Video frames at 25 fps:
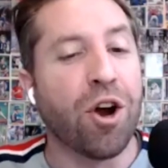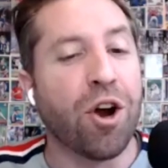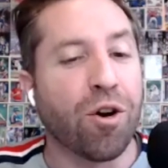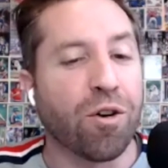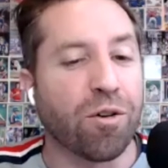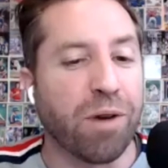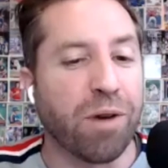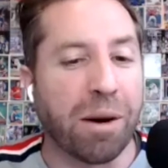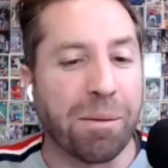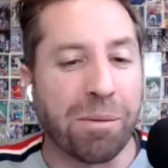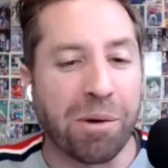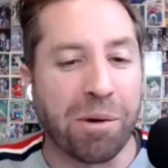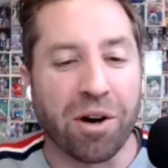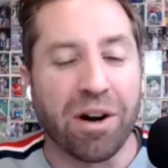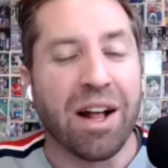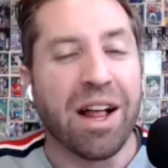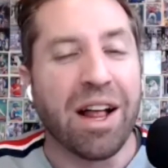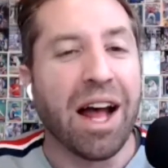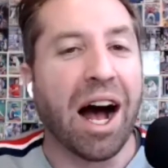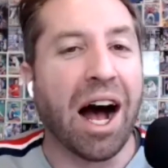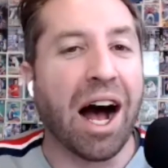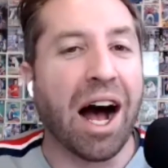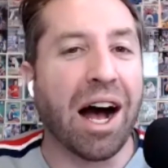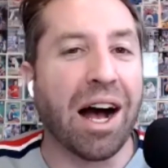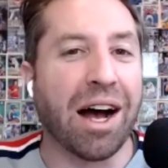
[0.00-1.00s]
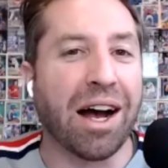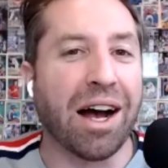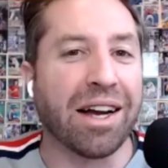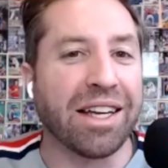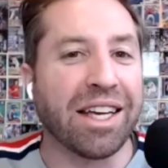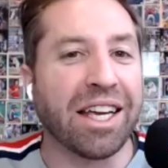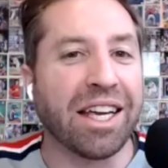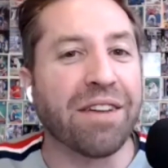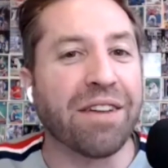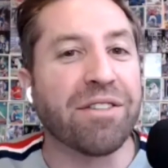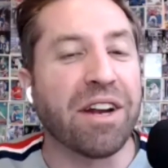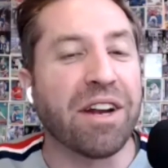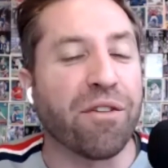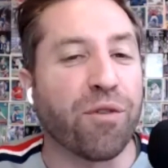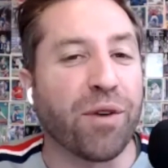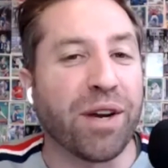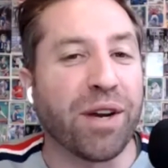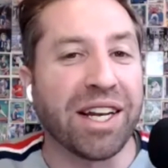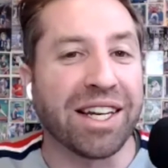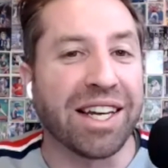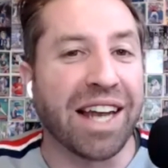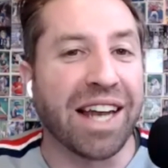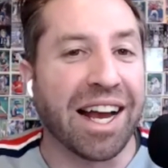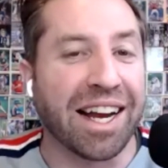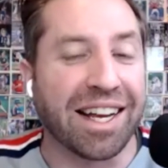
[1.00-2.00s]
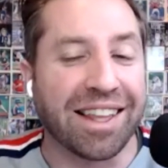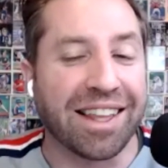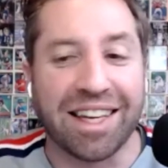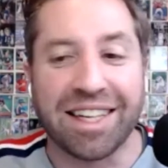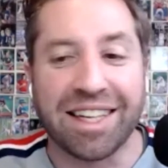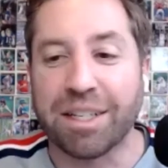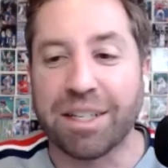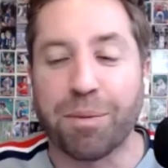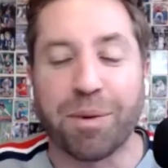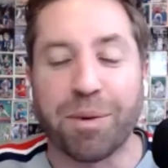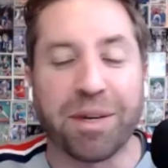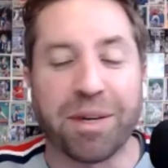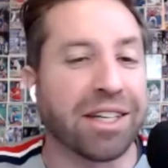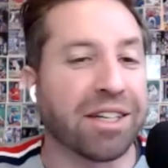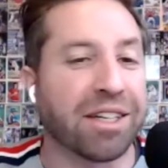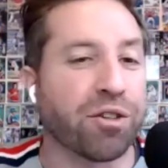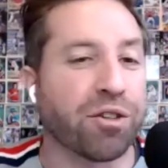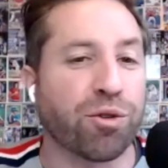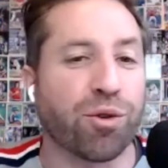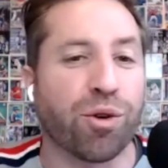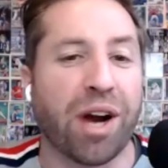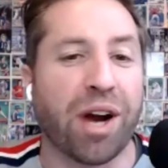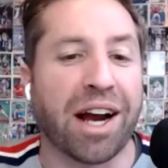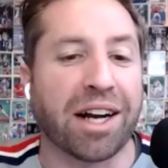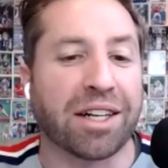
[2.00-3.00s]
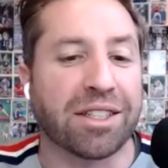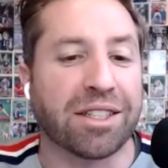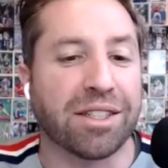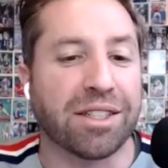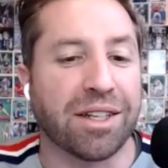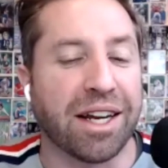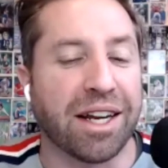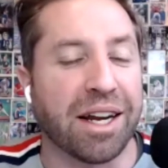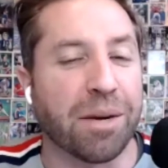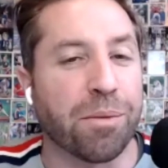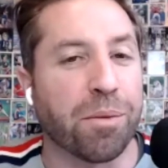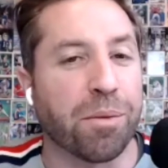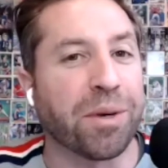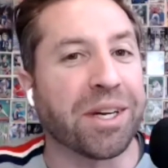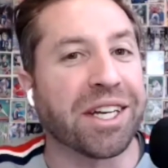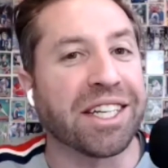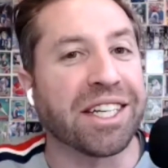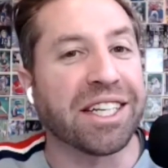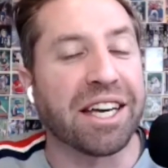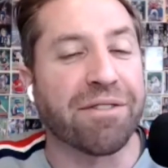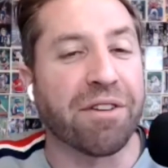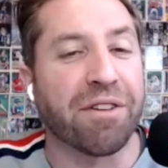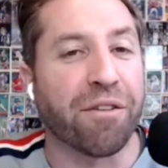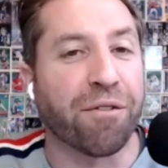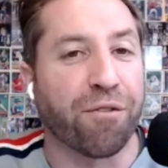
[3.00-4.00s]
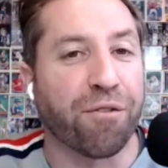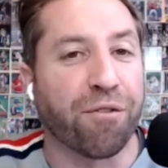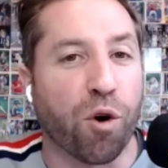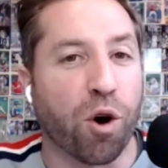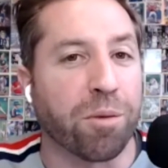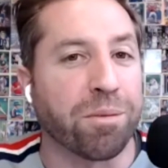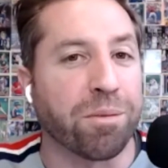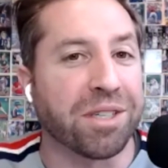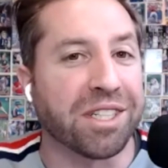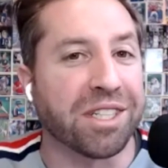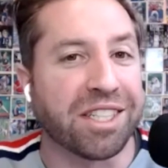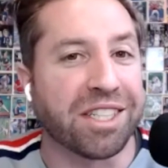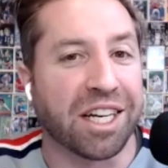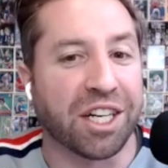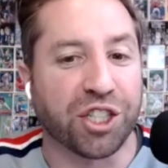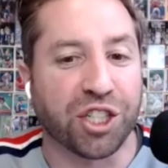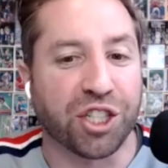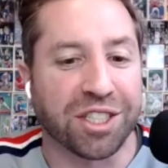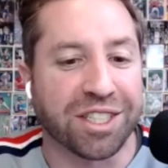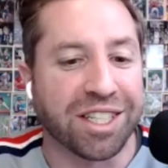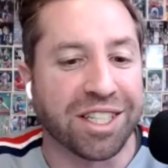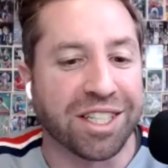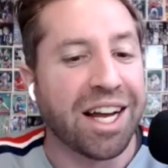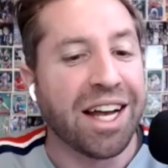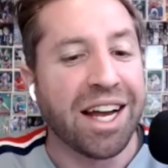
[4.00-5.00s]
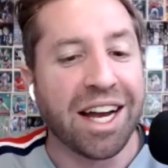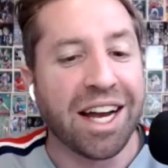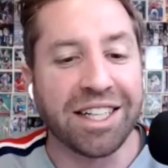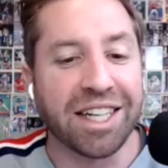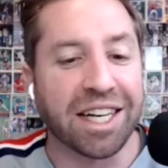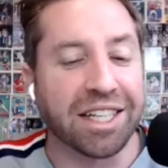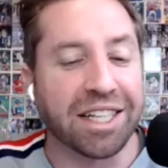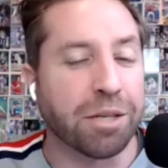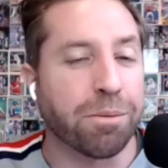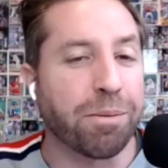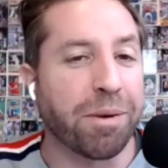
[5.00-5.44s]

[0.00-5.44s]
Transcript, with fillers: Remember, uh, even if we like these and we can correct and we can give informed decisions, it doesn't